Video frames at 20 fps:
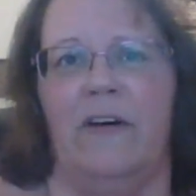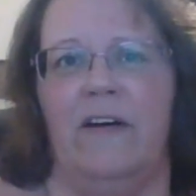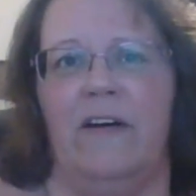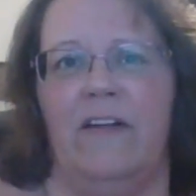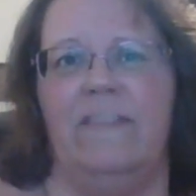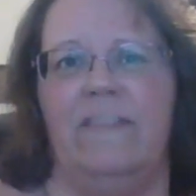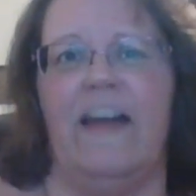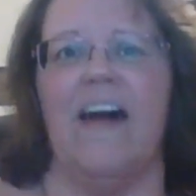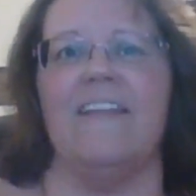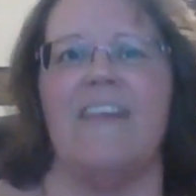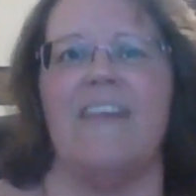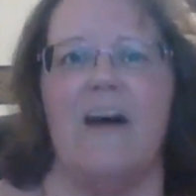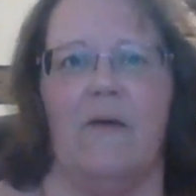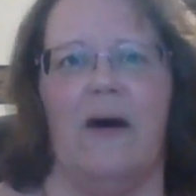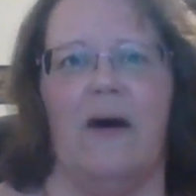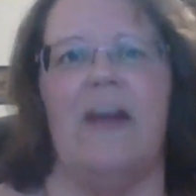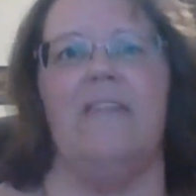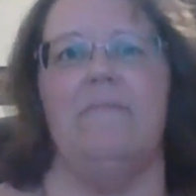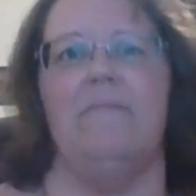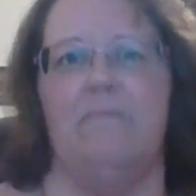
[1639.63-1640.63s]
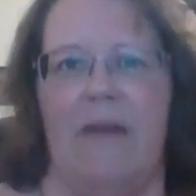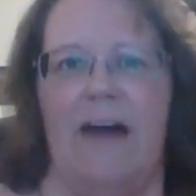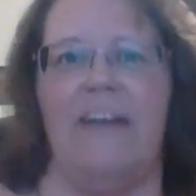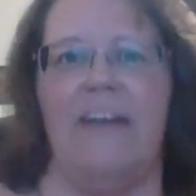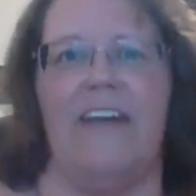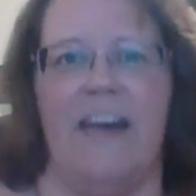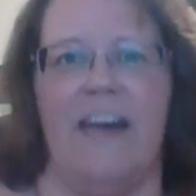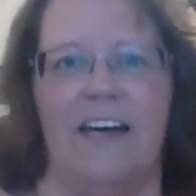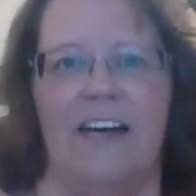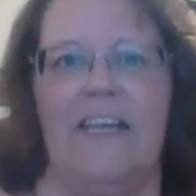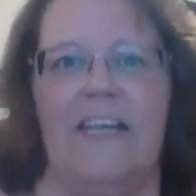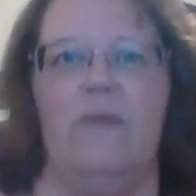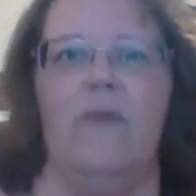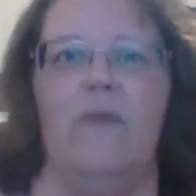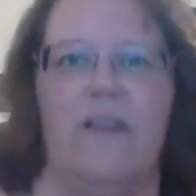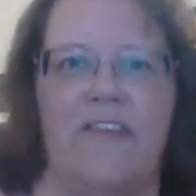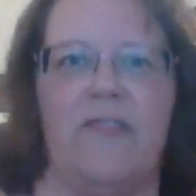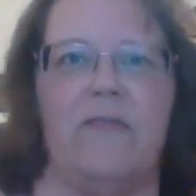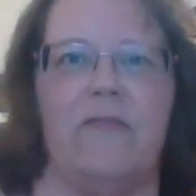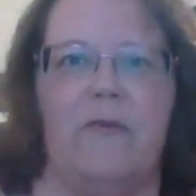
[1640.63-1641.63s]
That's how I met Kelli,
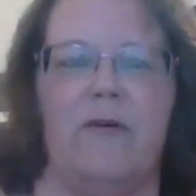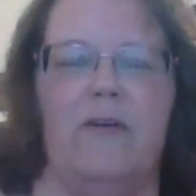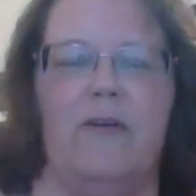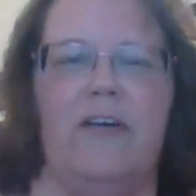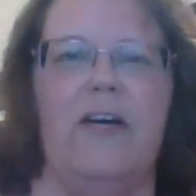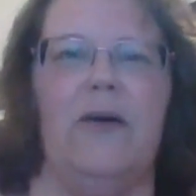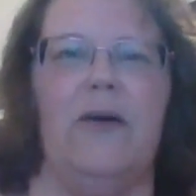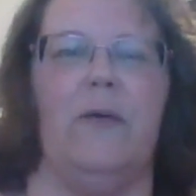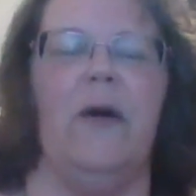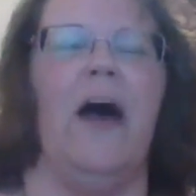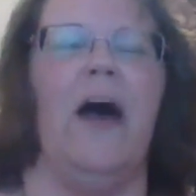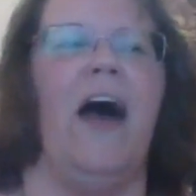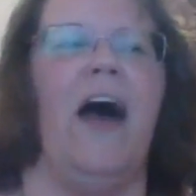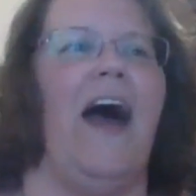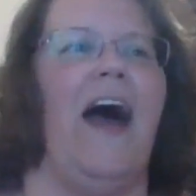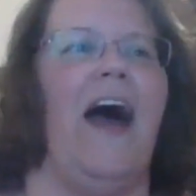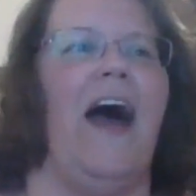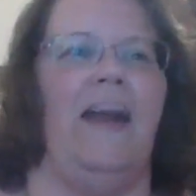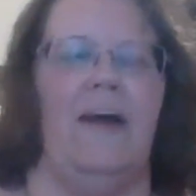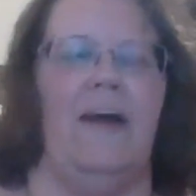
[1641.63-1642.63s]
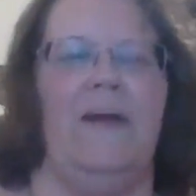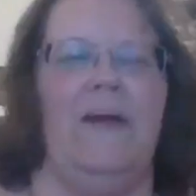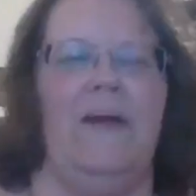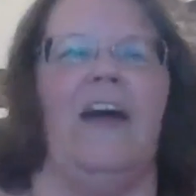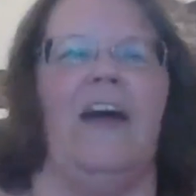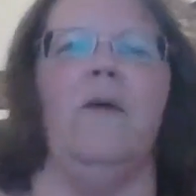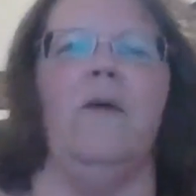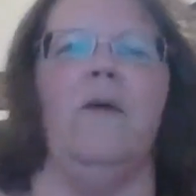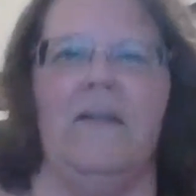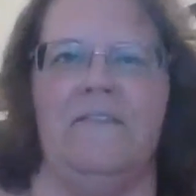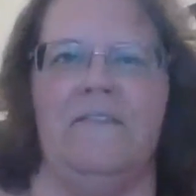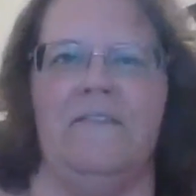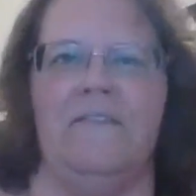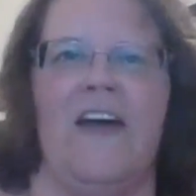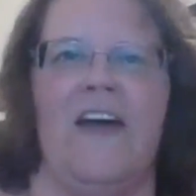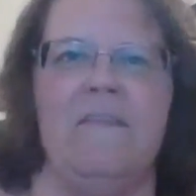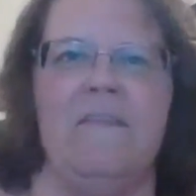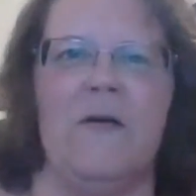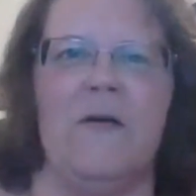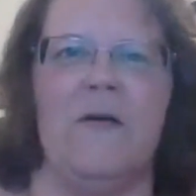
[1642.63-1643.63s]
was through you. And I mean, I go on
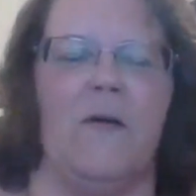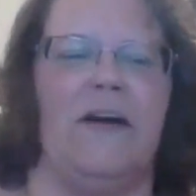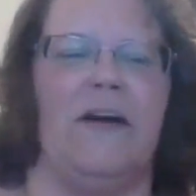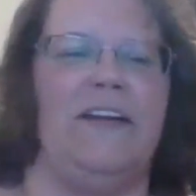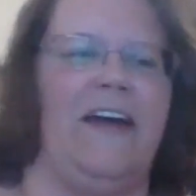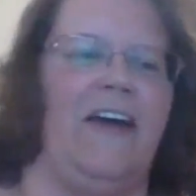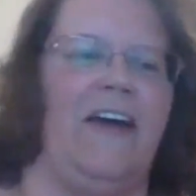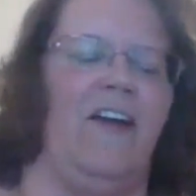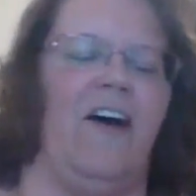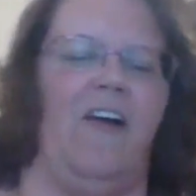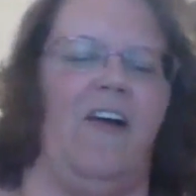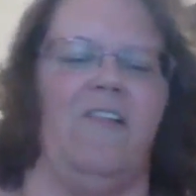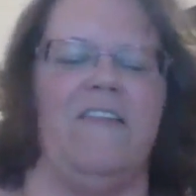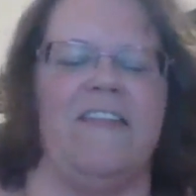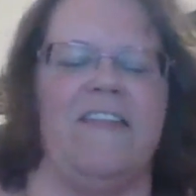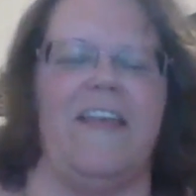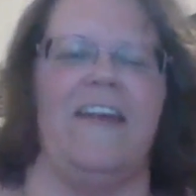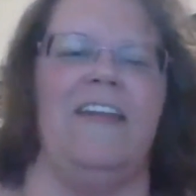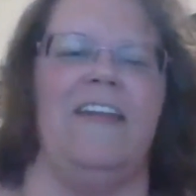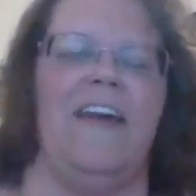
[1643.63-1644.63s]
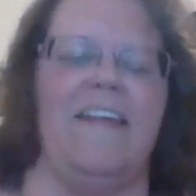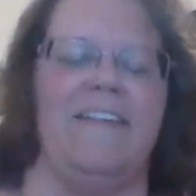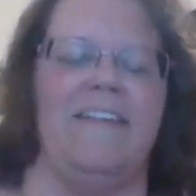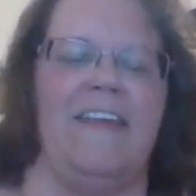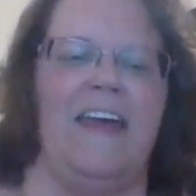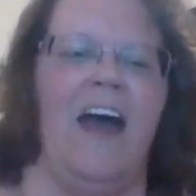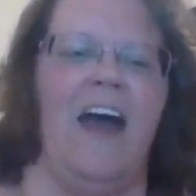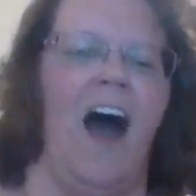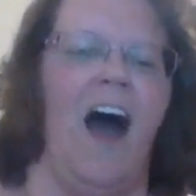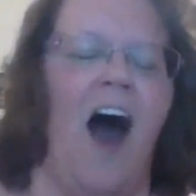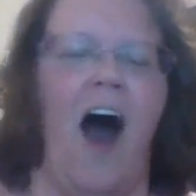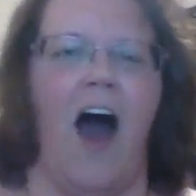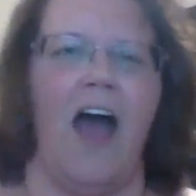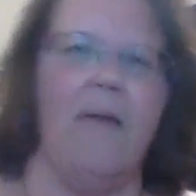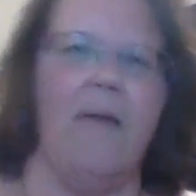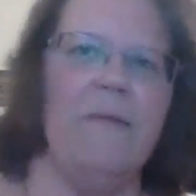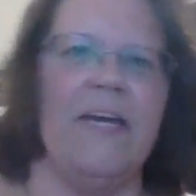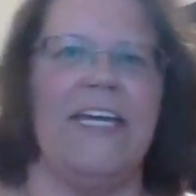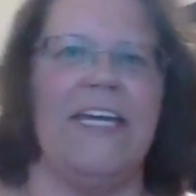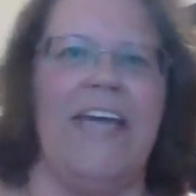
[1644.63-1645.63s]
Facebook one day and all of a sudden I see I
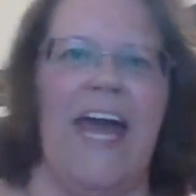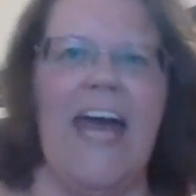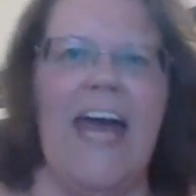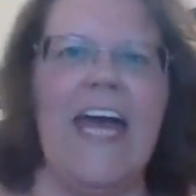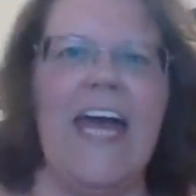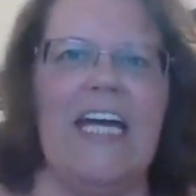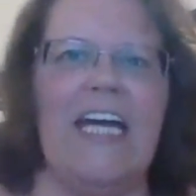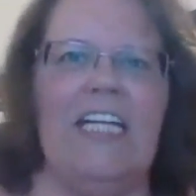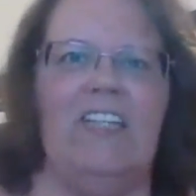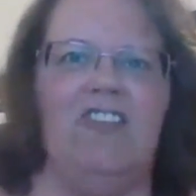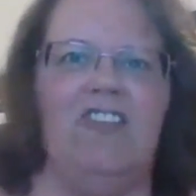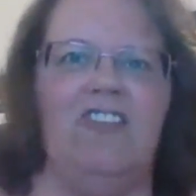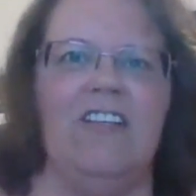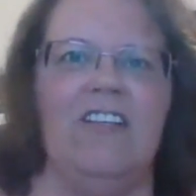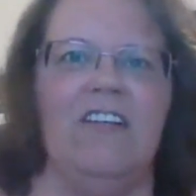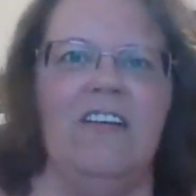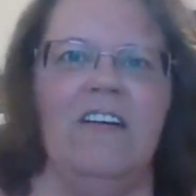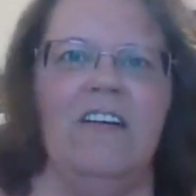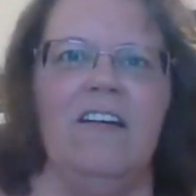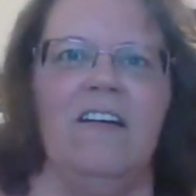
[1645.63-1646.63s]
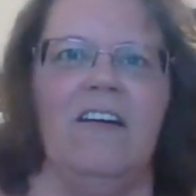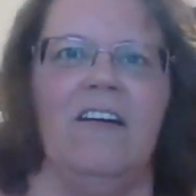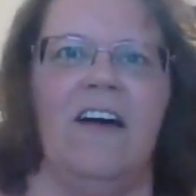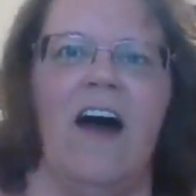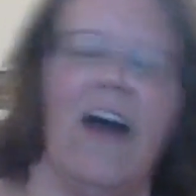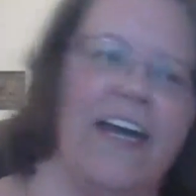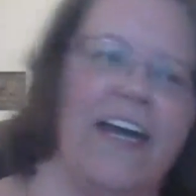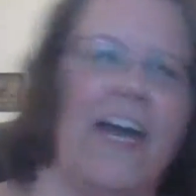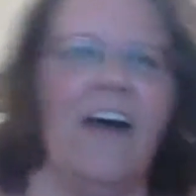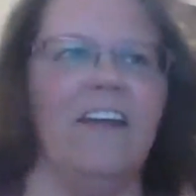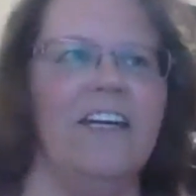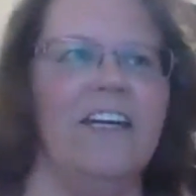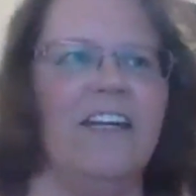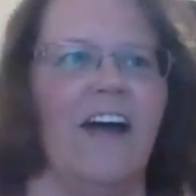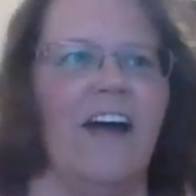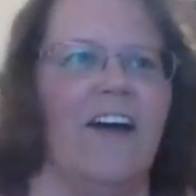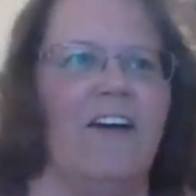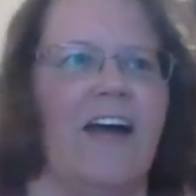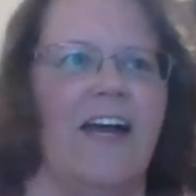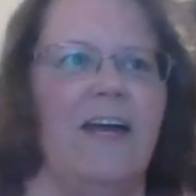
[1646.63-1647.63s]
am engaged. Kelli and
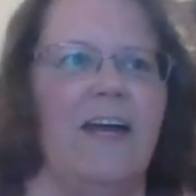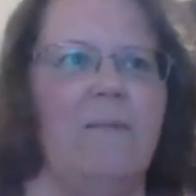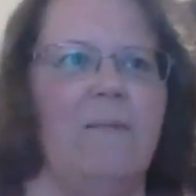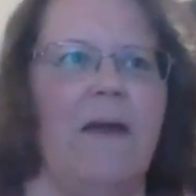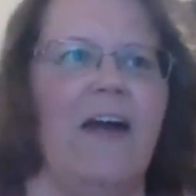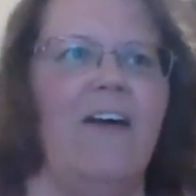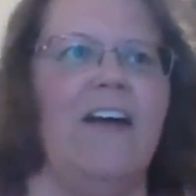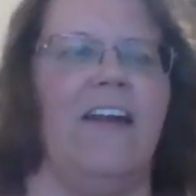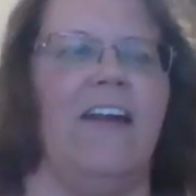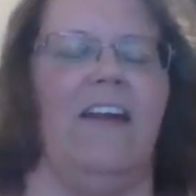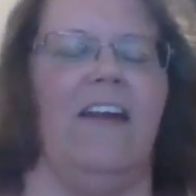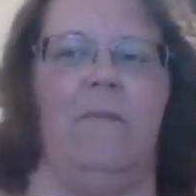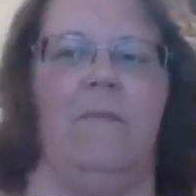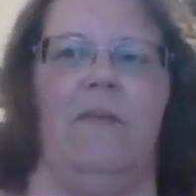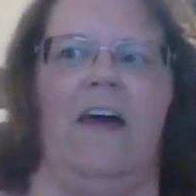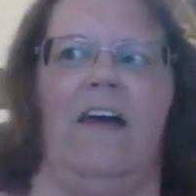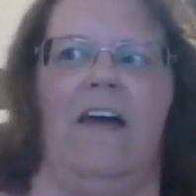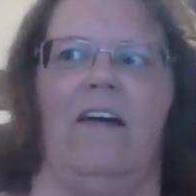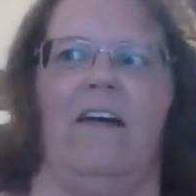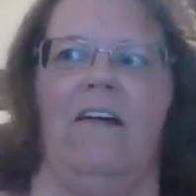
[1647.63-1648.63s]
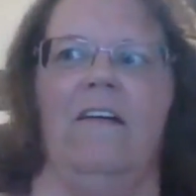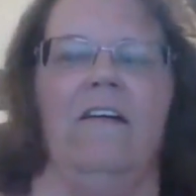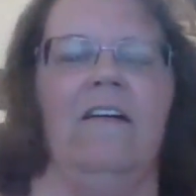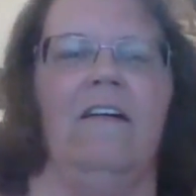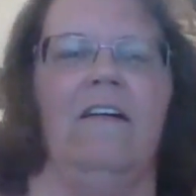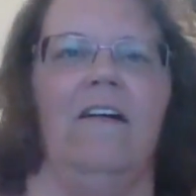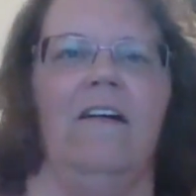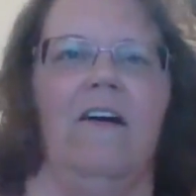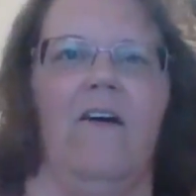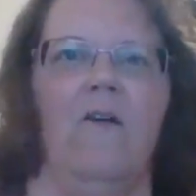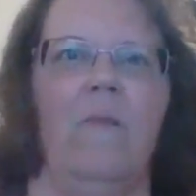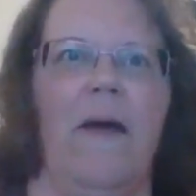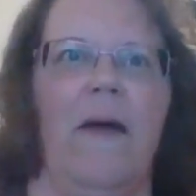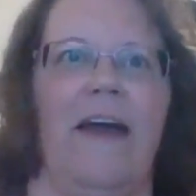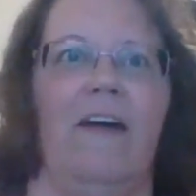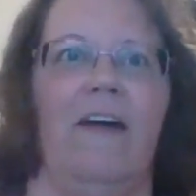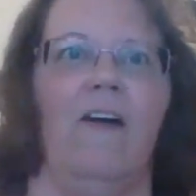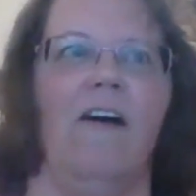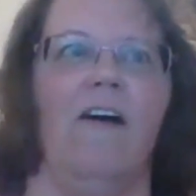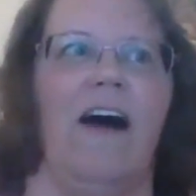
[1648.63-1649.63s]
I are getting married, and I'm like, oh my
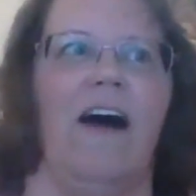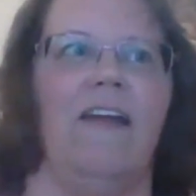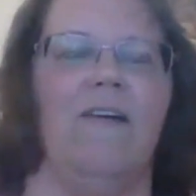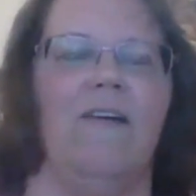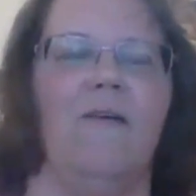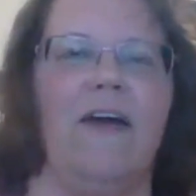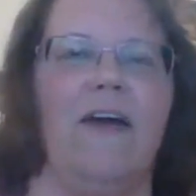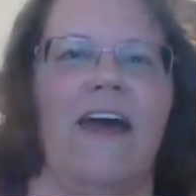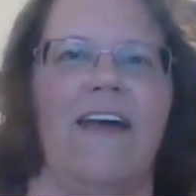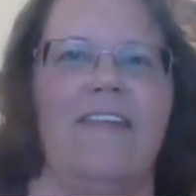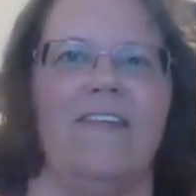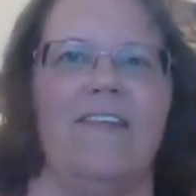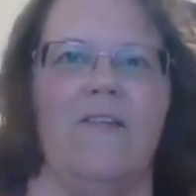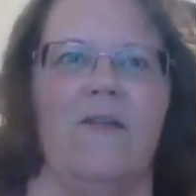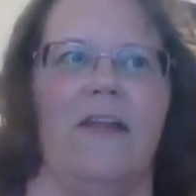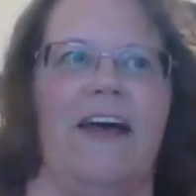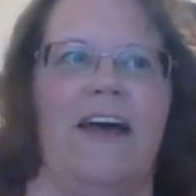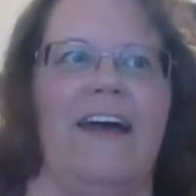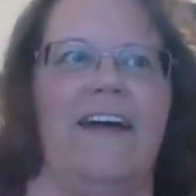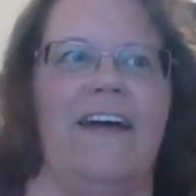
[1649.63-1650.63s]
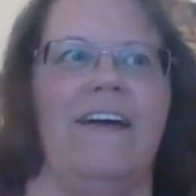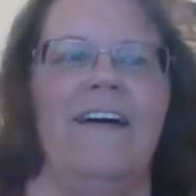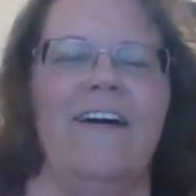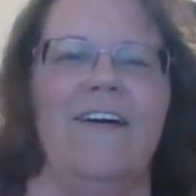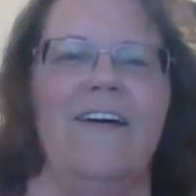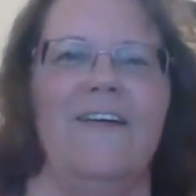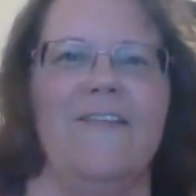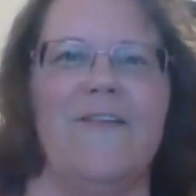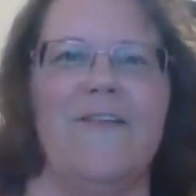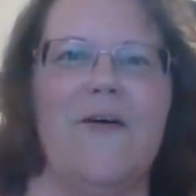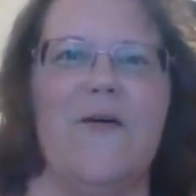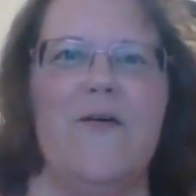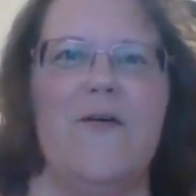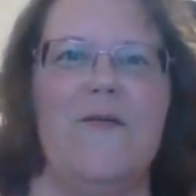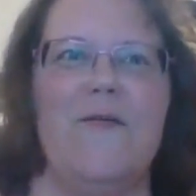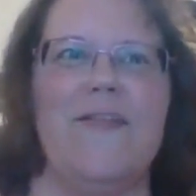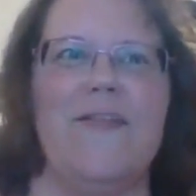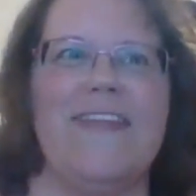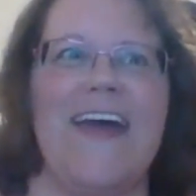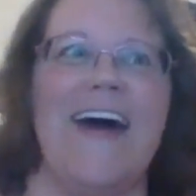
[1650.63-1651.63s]
God. Okay, so like,
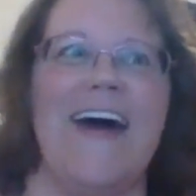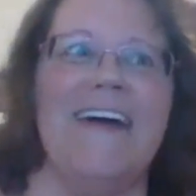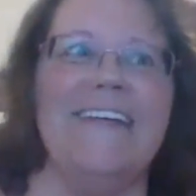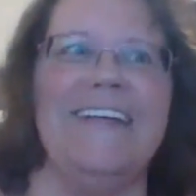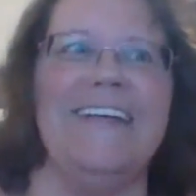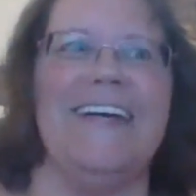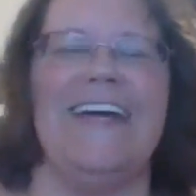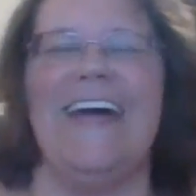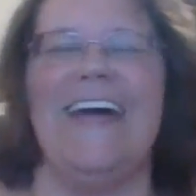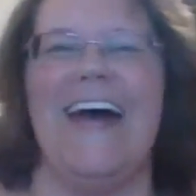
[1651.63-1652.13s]
who's Kelli?